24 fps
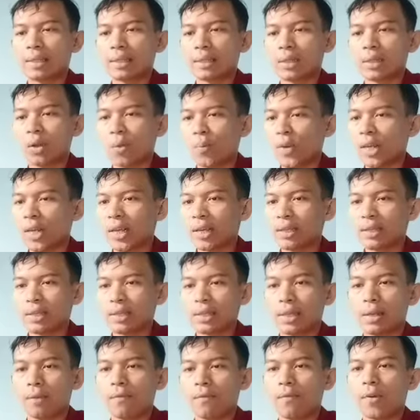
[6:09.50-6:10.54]

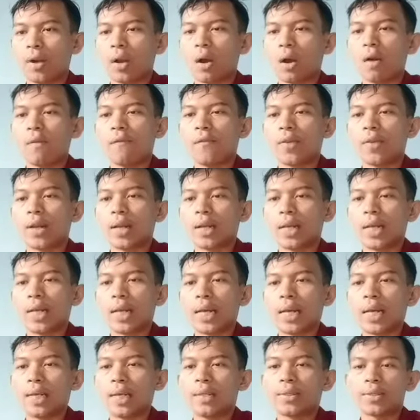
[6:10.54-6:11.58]
communicating for
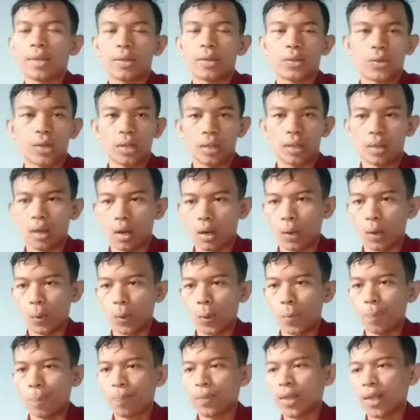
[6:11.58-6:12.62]
over a century
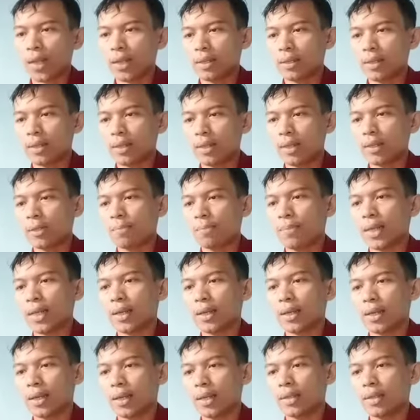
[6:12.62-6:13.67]
now. This is
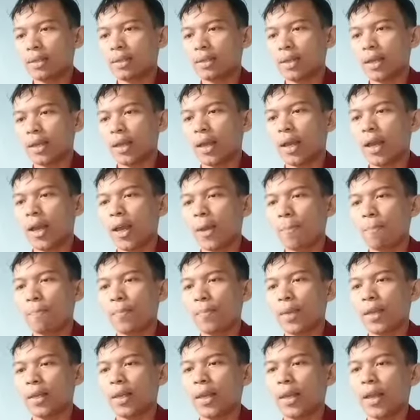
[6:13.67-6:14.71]
because they have
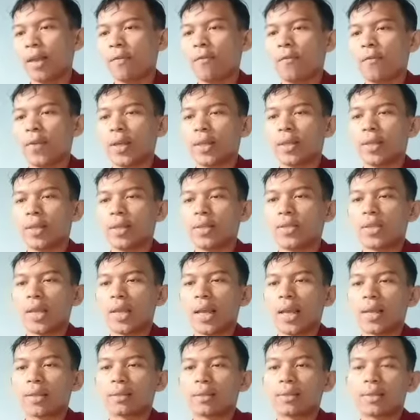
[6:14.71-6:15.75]
many advantages
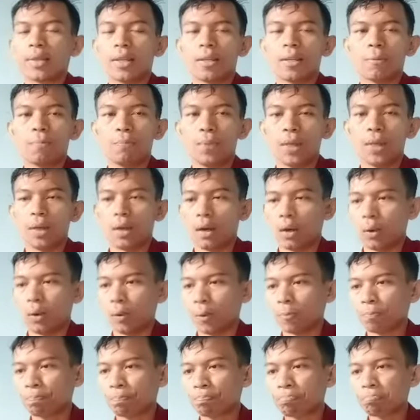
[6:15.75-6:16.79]
as seen
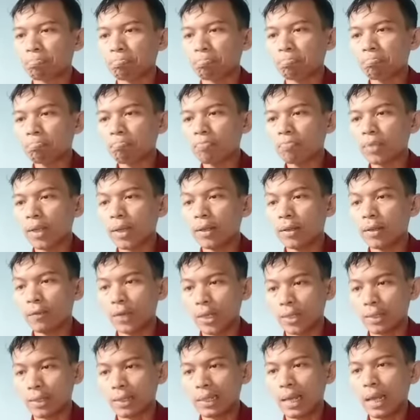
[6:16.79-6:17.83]
below. The
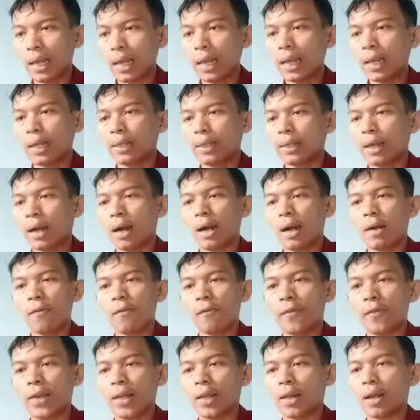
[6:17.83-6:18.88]
first, they are
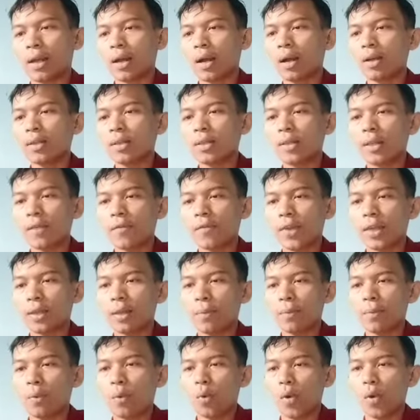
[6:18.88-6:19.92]
a very
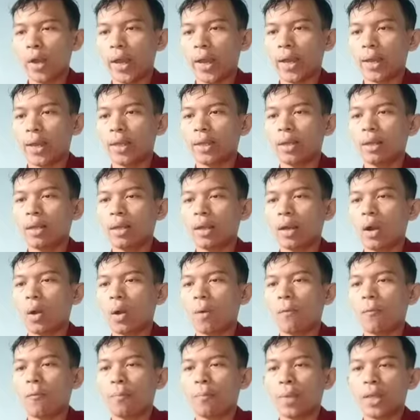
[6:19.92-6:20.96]
cost-effective way
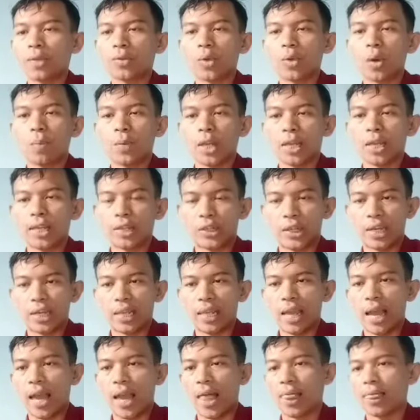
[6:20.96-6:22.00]
of mass communication,
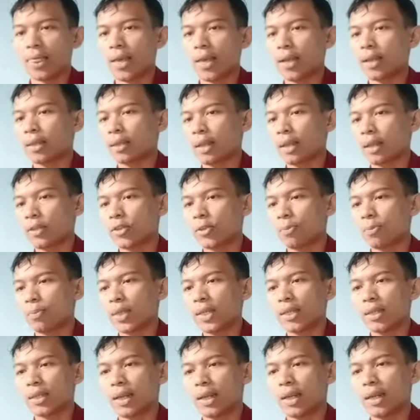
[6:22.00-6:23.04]
and their
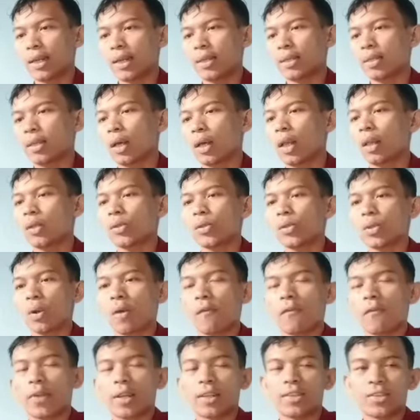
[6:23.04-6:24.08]
transmission is
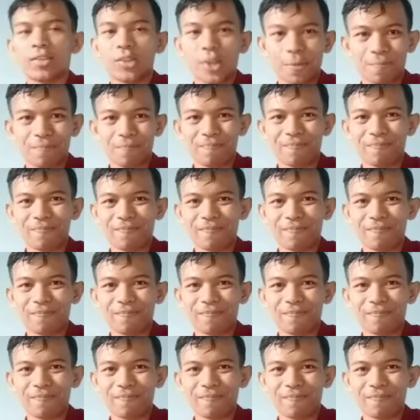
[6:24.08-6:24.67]
also very cheap.